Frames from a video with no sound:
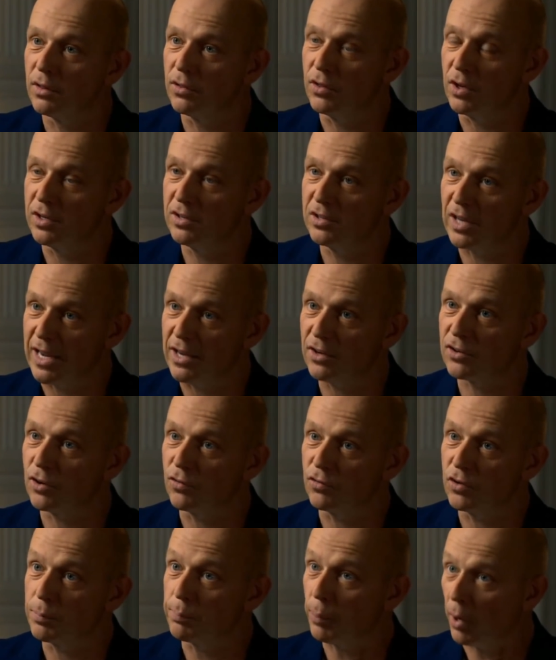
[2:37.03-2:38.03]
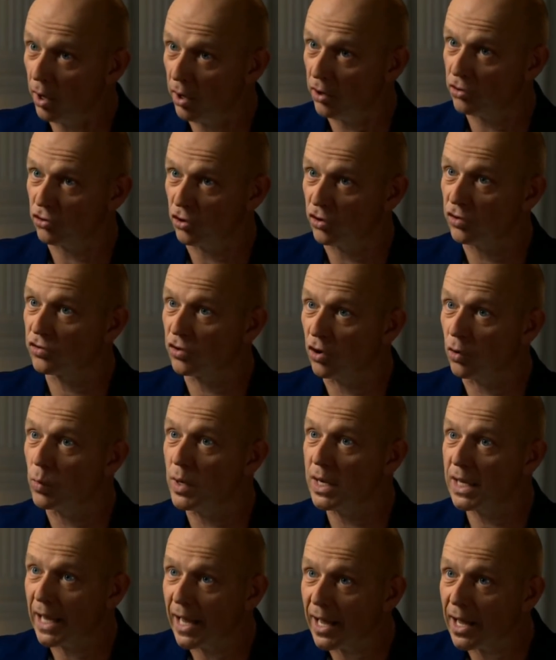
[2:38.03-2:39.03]
the date of departure so
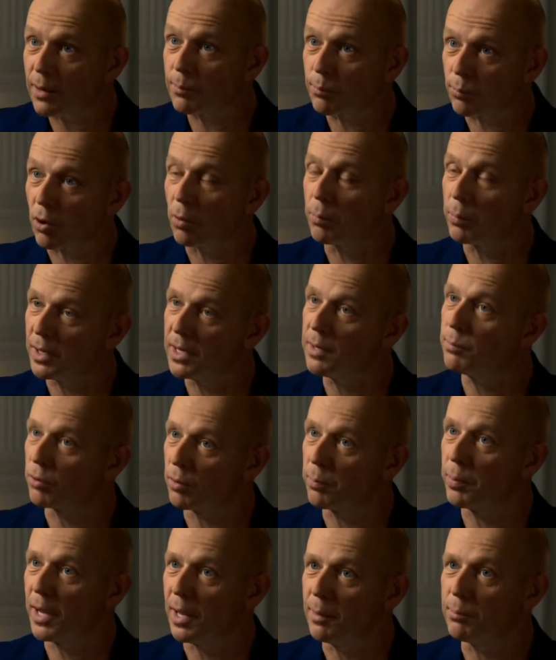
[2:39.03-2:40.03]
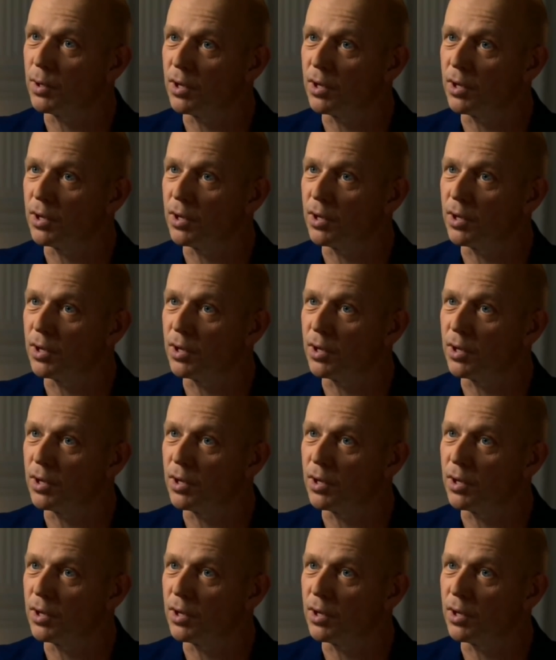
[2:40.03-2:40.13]
we can properly prepare